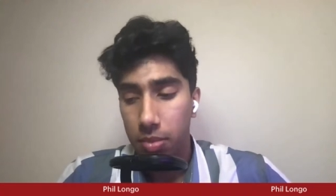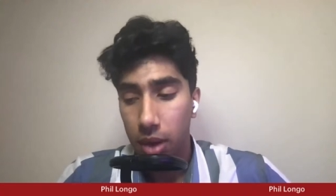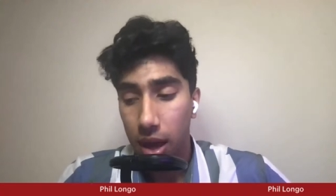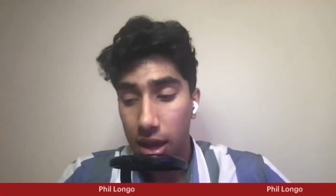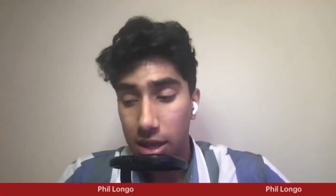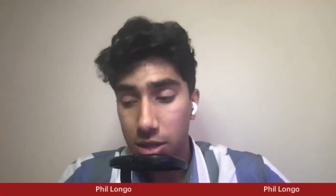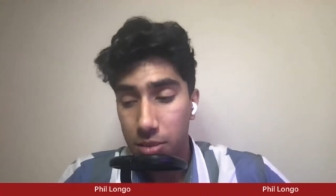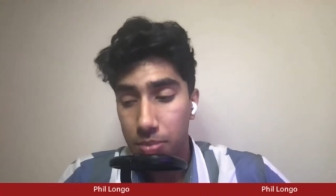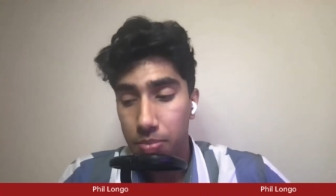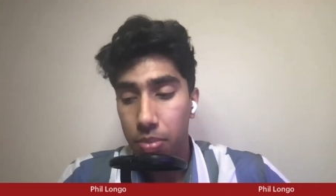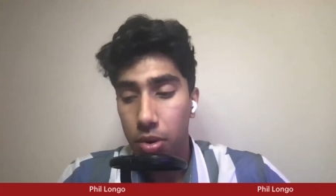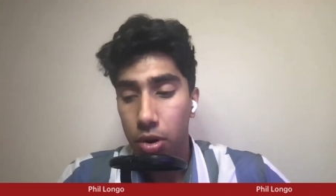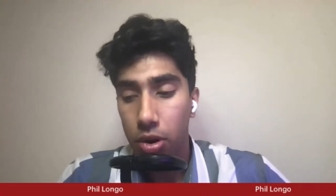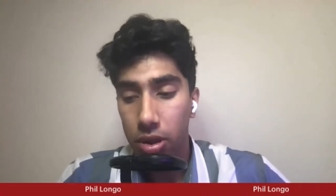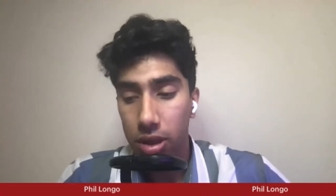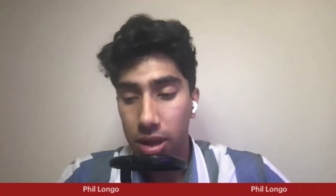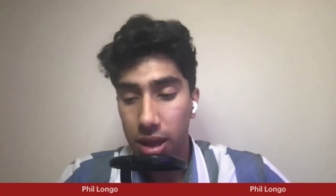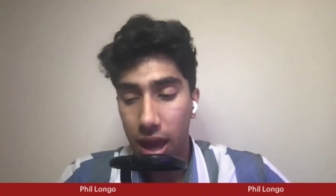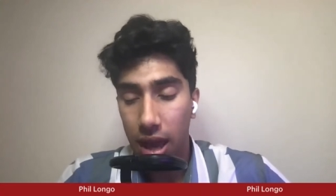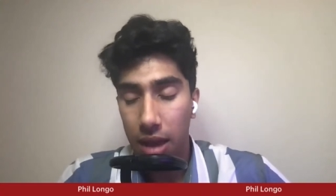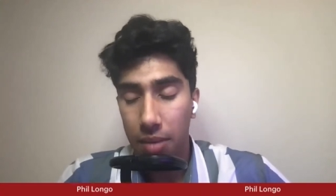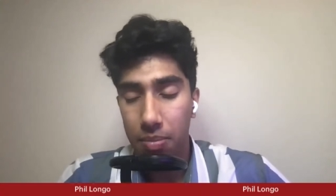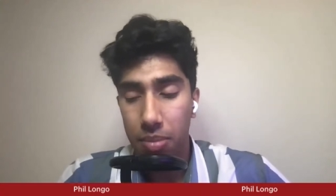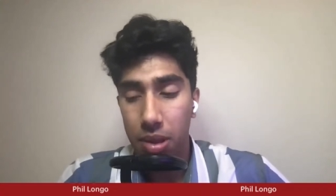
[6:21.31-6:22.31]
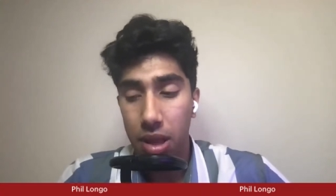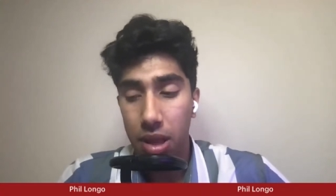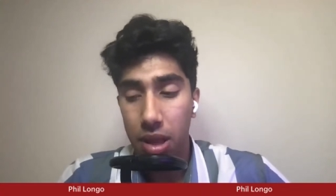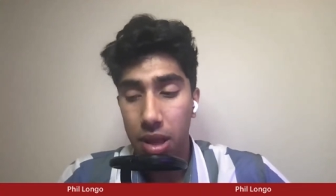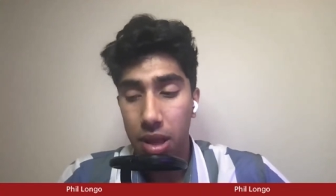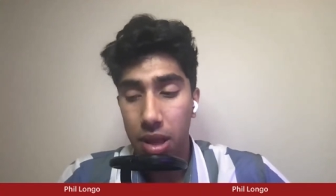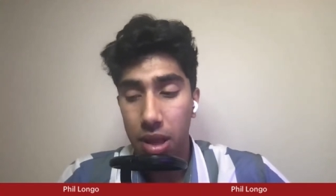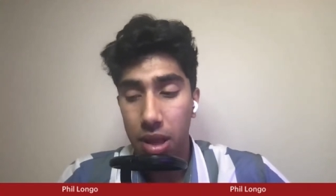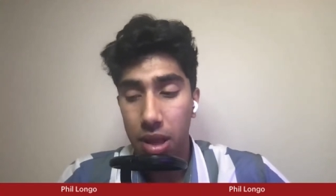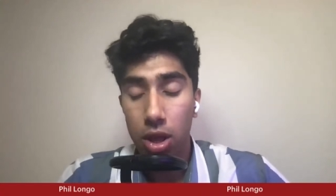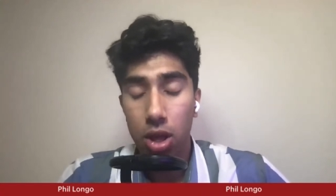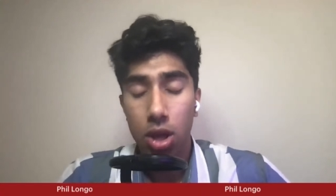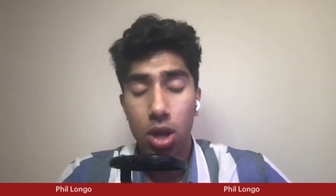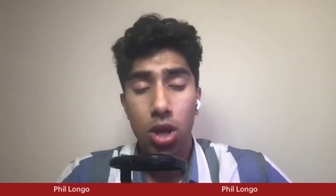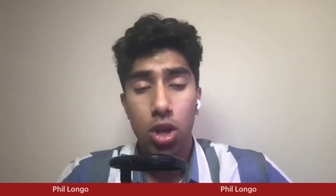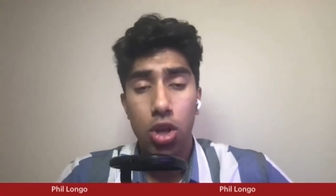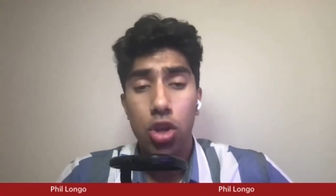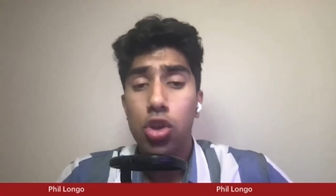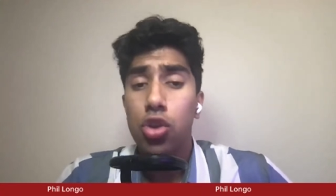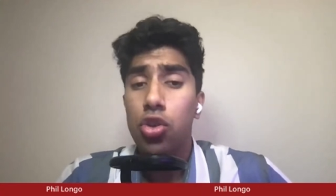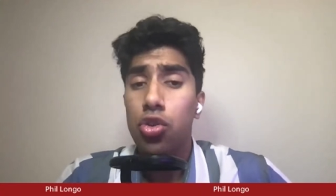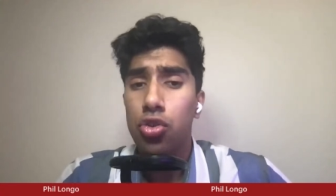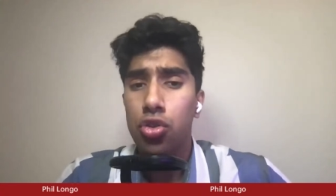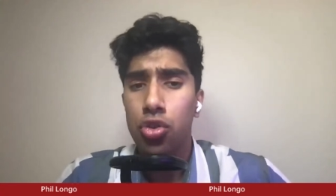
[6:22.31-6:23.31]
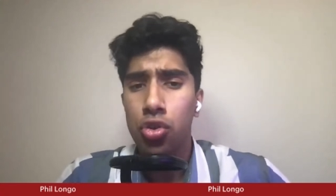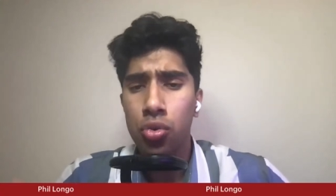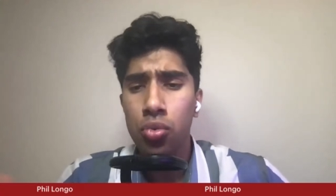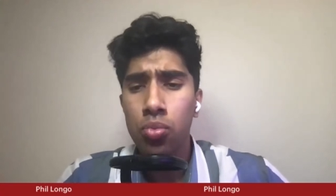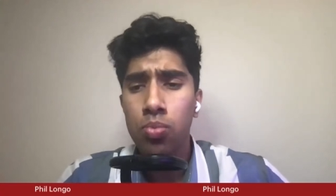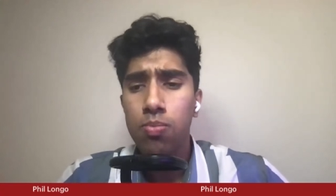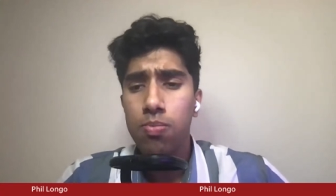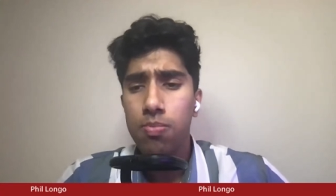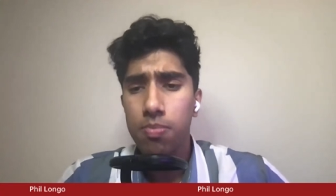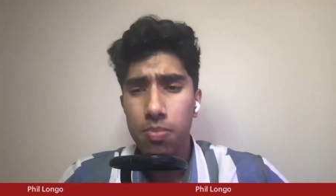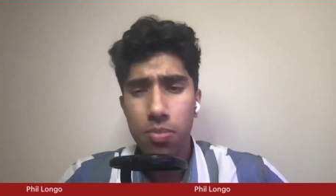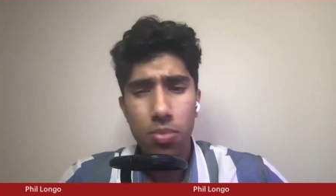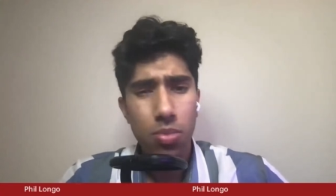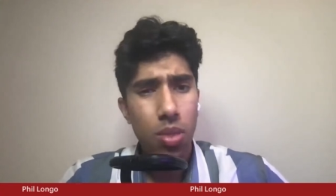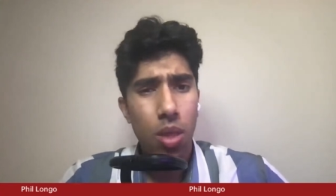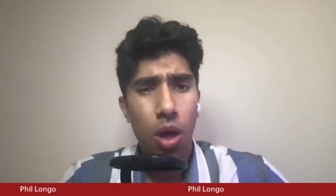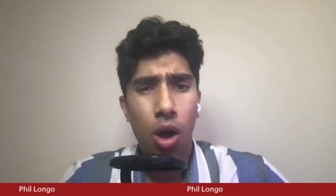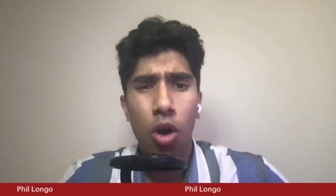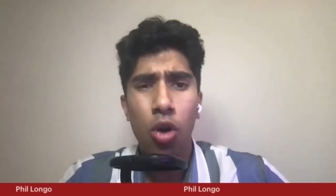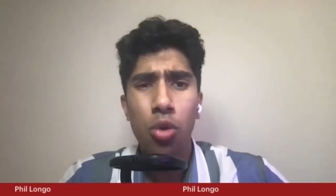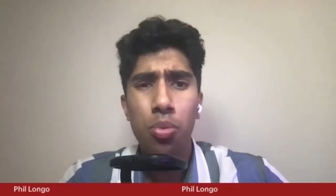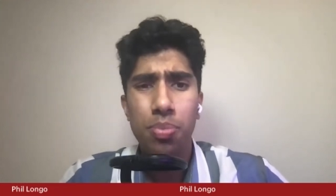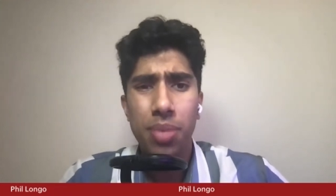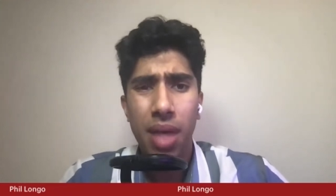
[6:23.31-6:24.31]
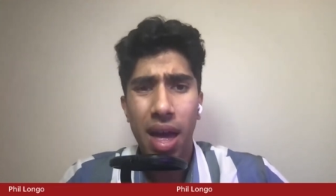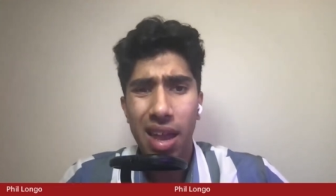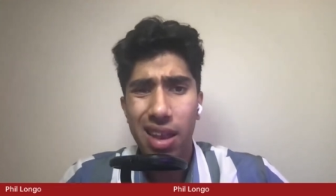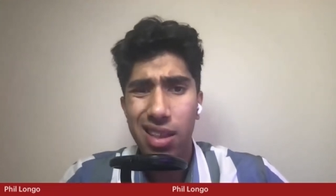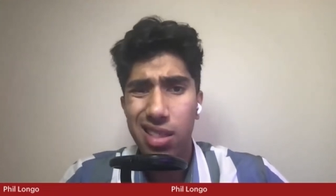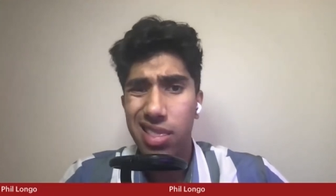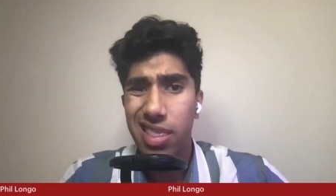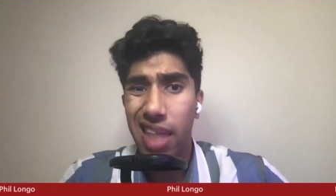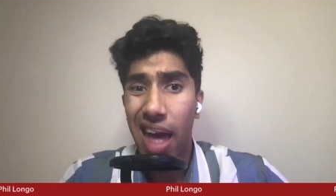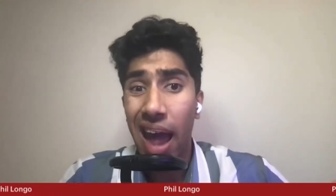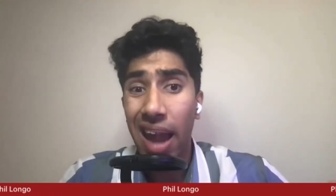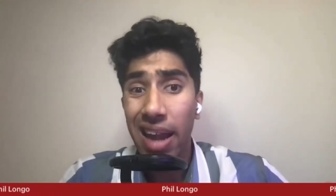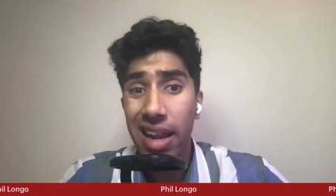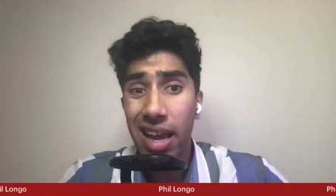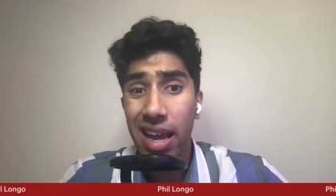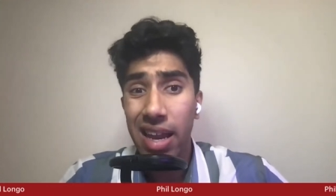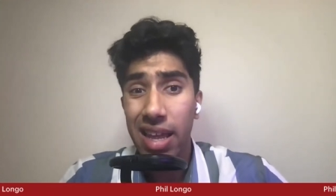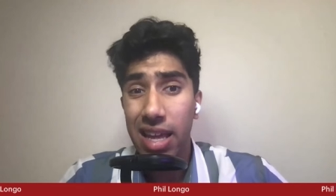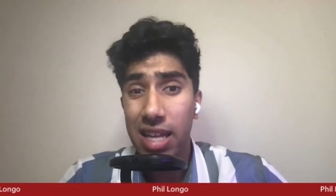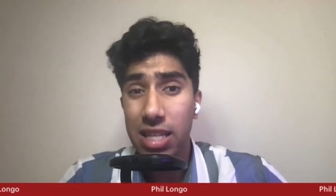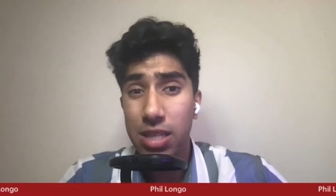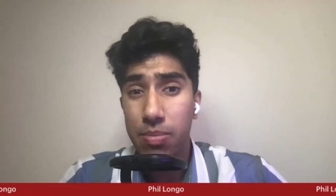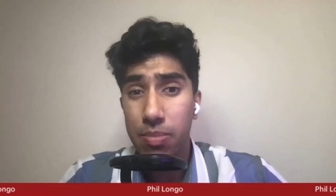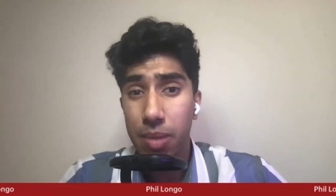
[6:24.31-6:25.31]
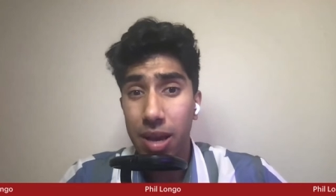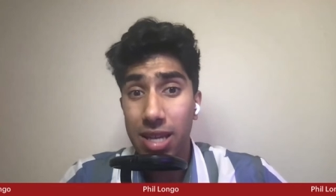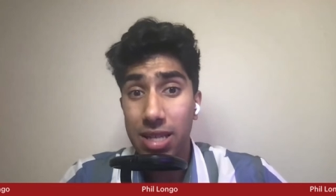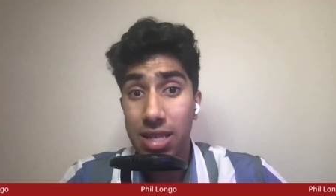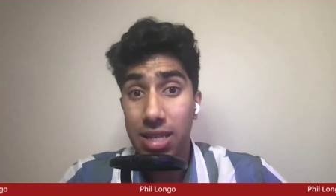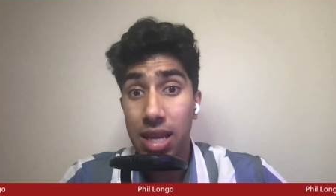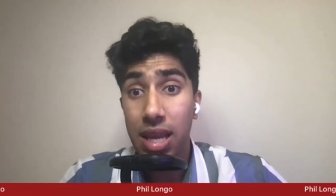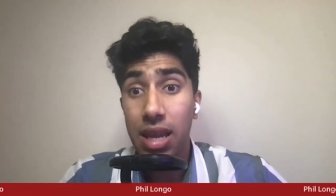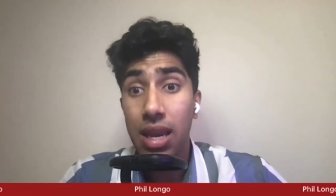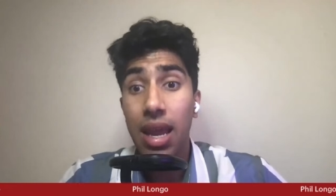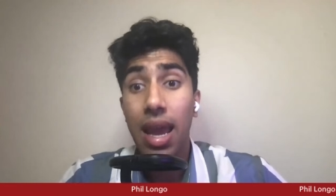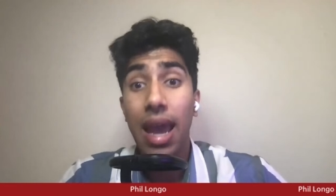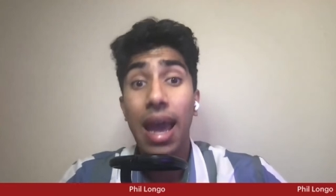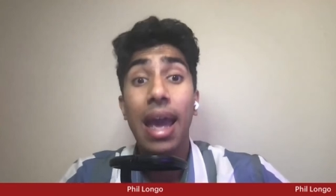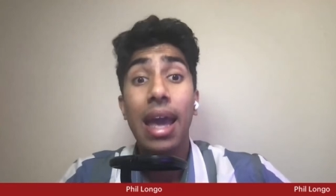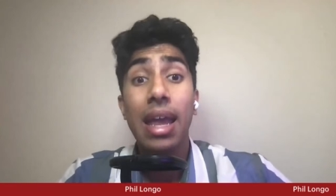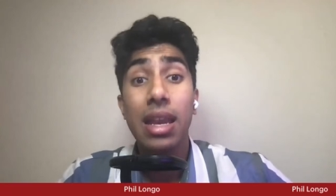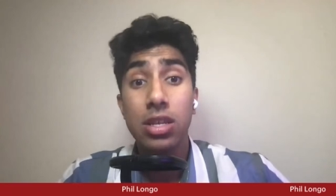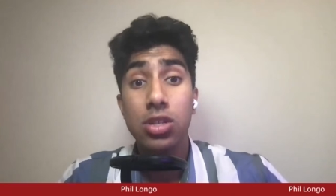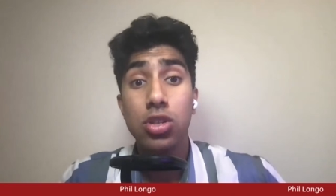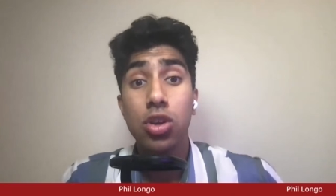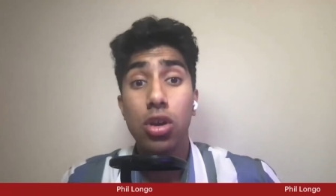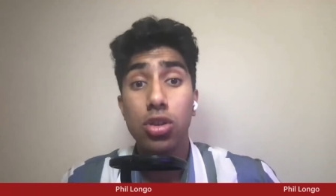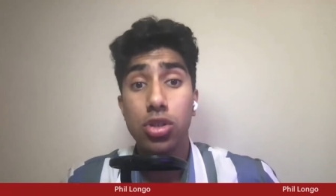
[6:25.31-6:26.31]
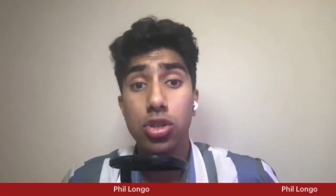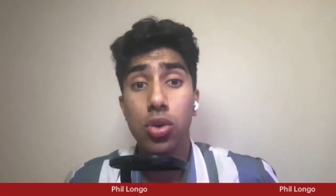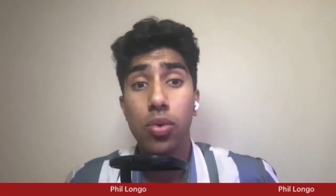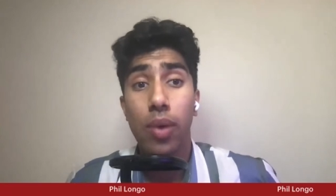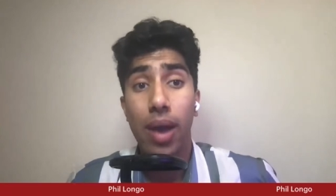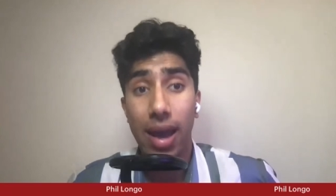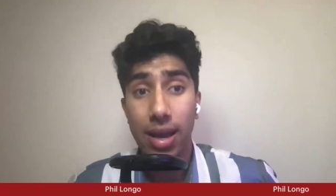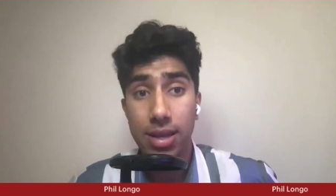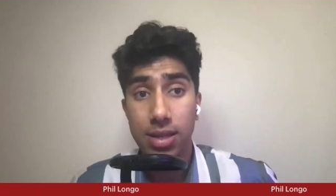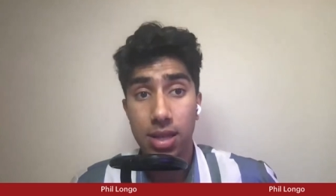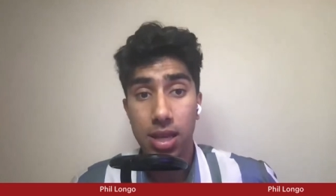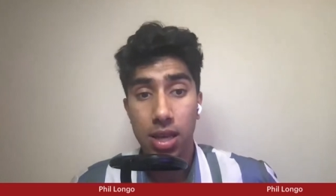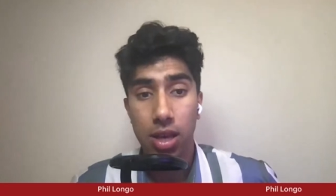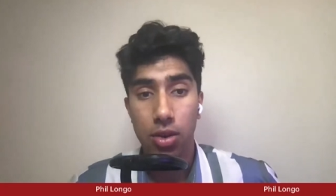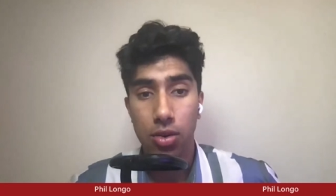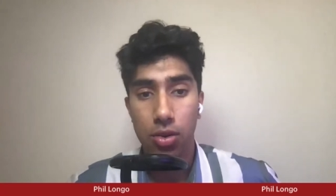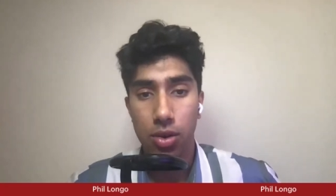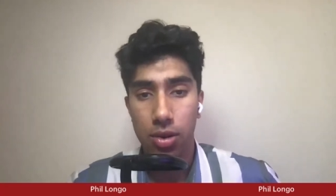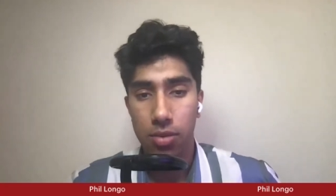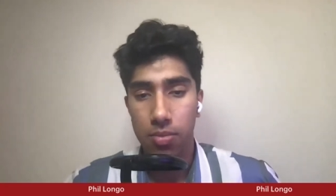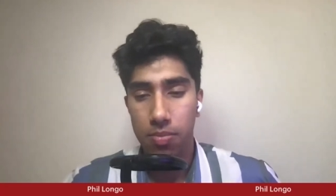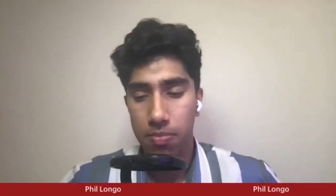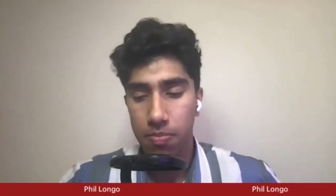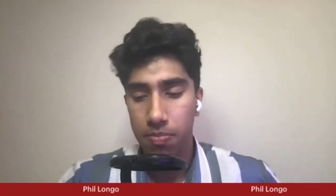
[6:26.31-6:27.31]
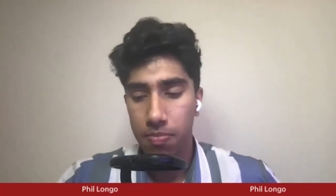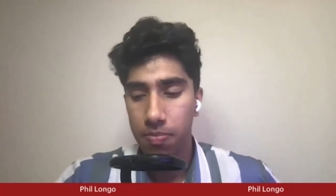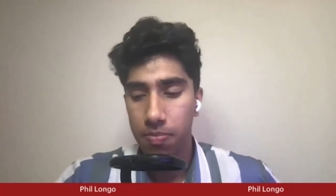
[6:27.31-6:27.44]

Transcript: as a part of the game plan, but you do hope that that kind of gets mixed in and is also executed.